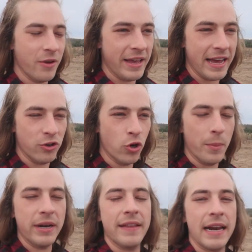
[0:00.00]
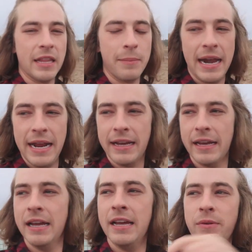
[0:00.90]
We had Norman in that other paddock,
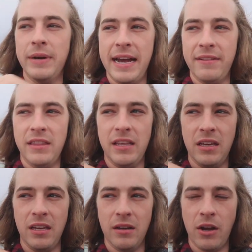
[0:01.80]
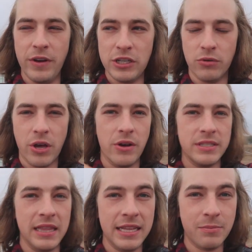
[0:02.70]
we had the original
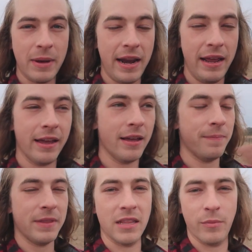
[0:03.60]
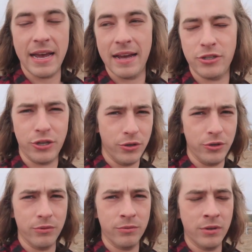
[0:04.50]
girls in this paddock, and then we had
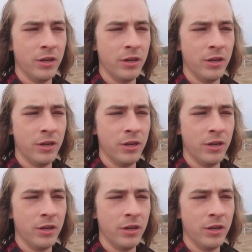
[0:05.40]
2